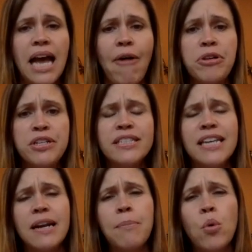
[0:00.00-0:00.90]
I was just
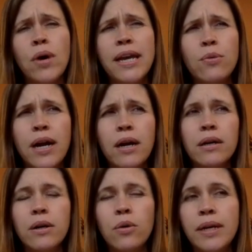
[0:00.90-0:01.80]
at a point
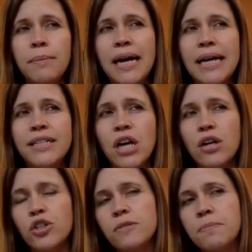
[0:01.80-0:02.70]
where when my
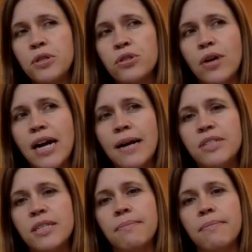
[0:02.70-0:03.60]
doctor prescribed
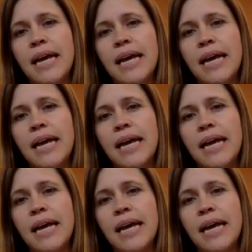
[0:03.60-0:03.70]
some